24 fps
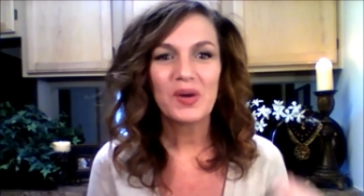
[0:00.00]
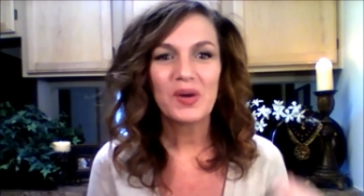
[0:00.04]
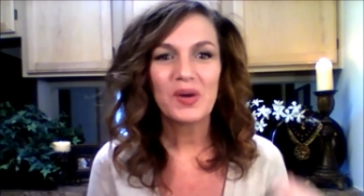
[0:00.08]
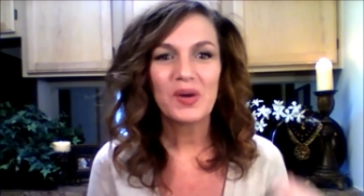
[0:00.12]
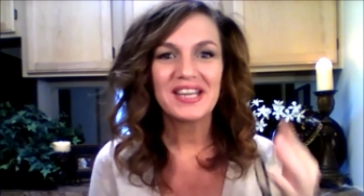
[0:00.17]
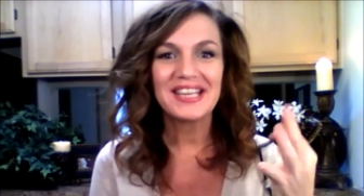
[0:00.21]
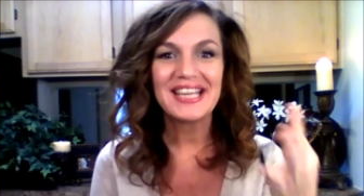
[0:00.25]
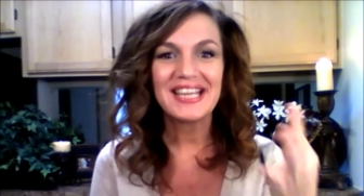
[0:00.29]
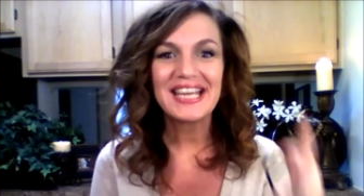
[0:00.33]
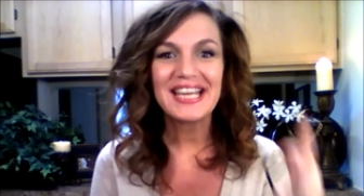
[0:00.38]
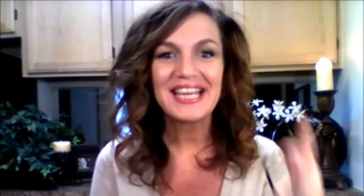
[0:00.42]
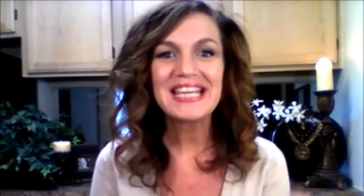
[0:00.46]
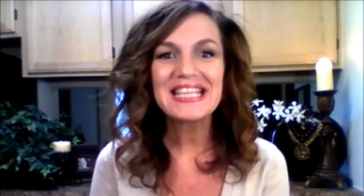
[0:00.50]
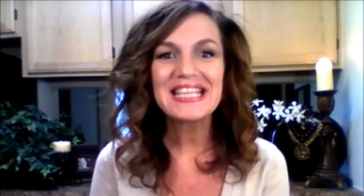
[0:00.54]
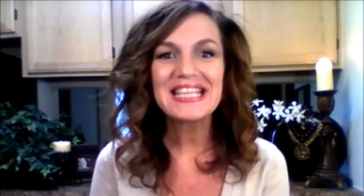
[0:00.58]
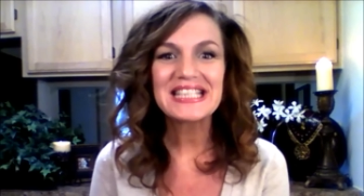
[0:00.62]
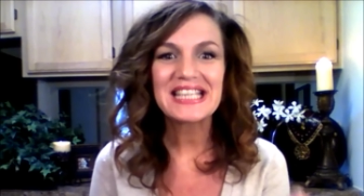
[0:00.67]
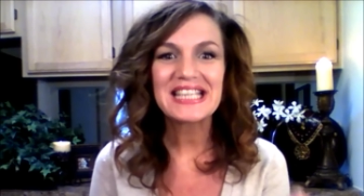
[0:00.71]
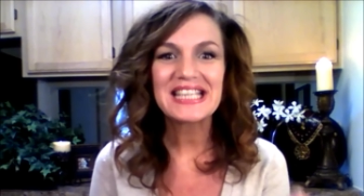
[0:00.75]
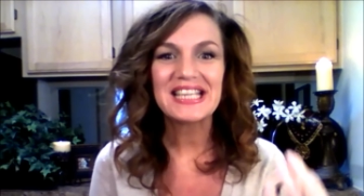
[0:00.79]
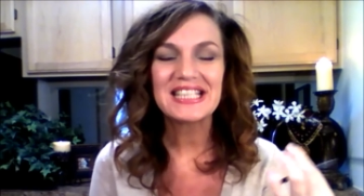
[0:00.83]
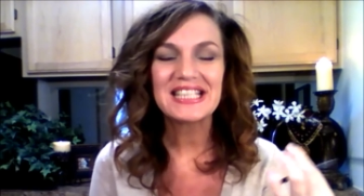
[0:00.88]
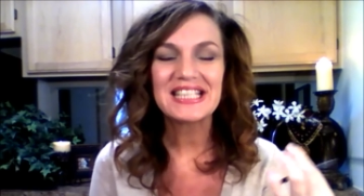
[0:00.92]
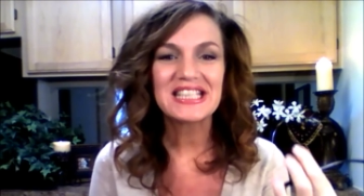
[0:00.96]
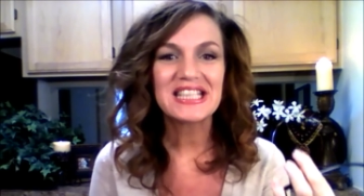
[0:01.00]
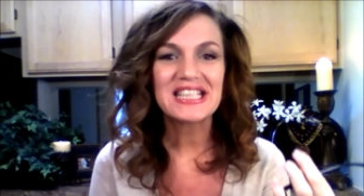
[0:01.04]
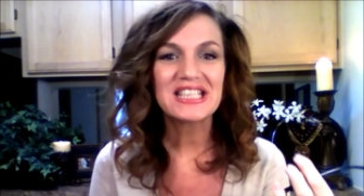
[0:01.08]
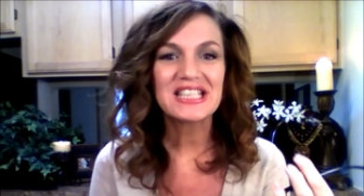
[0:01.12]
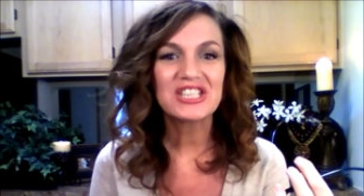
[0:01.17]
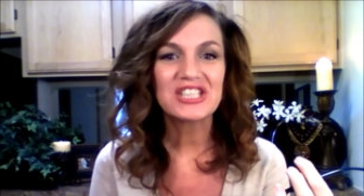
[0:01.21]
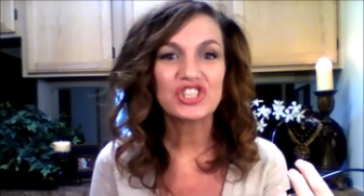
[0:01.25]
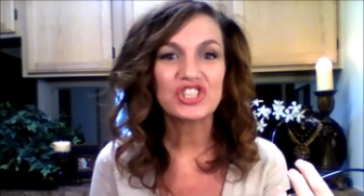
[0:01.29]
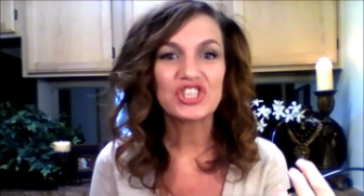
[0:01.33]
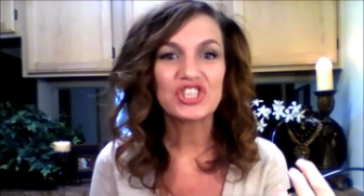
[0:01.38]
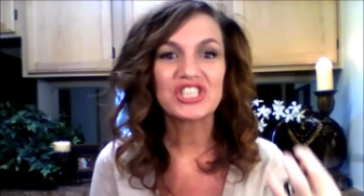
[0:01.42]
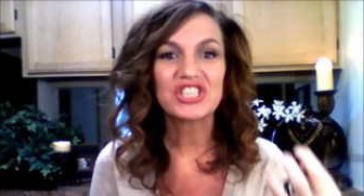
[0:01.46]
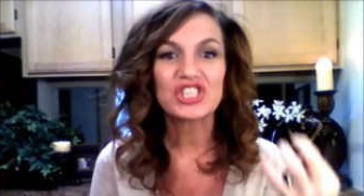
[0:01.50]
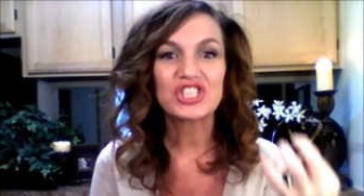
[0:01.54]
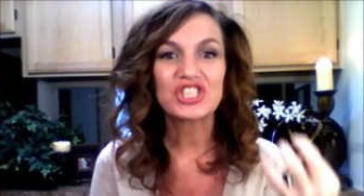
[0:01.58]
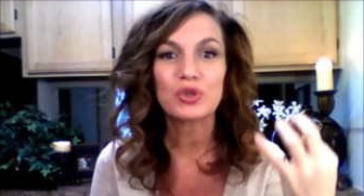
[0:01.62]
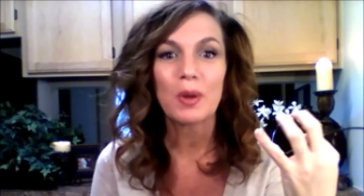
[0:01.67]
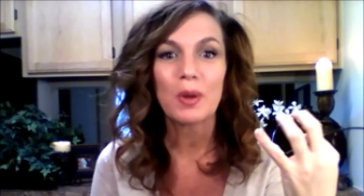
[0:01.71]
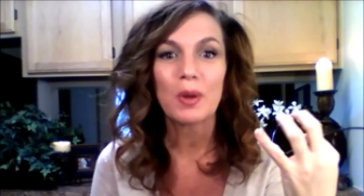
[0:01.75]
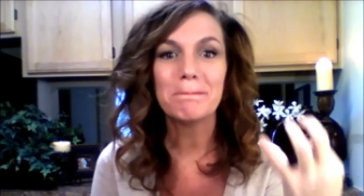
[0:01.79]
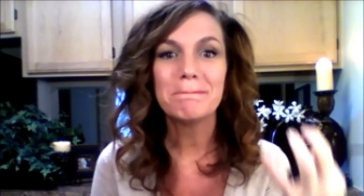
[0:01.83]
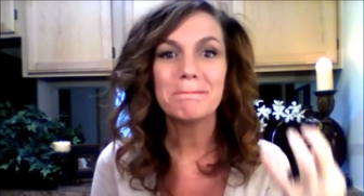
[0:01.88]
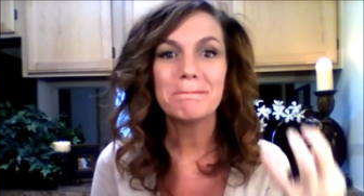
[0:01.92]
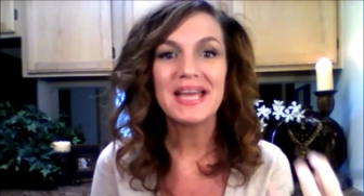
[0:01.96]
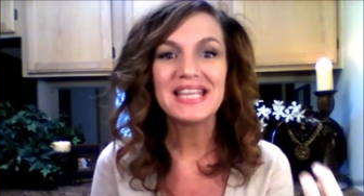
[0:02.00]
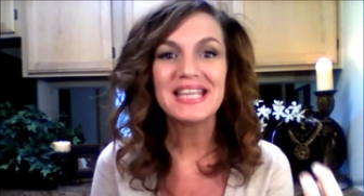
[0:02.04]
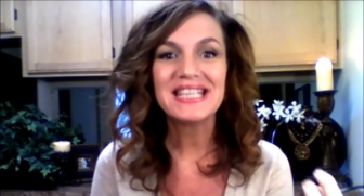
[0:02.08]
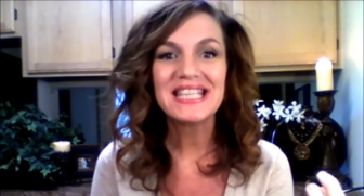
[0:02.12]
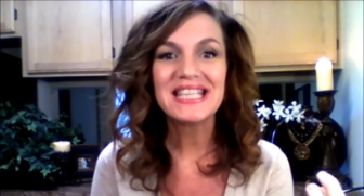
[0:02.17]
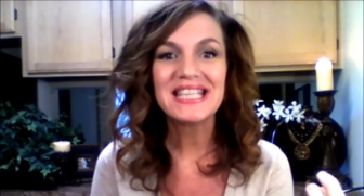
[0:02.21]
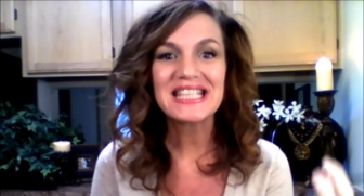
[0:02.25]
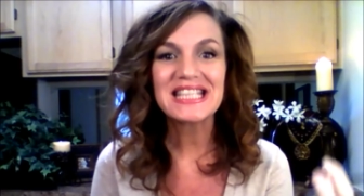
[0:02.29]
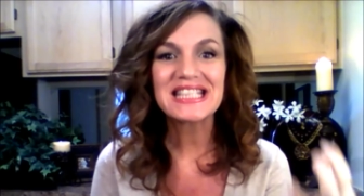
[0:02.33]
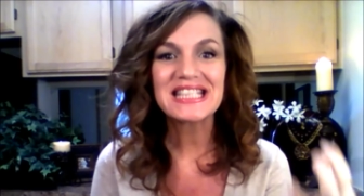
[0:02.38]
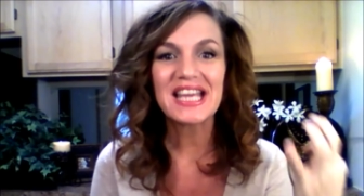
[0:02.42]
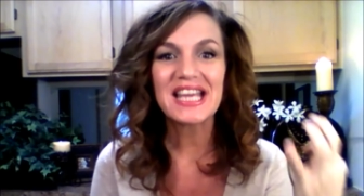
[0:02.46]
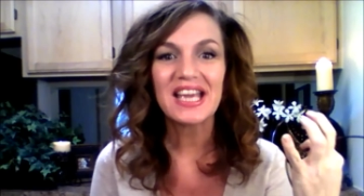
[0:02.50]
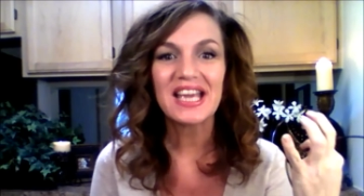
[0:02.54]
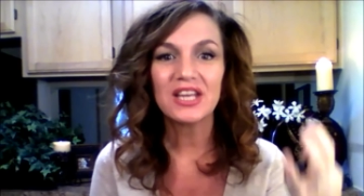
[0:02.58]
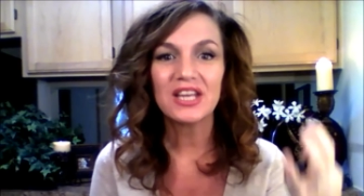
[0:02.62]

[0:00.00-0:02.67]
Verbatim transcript: What it is this just tremendous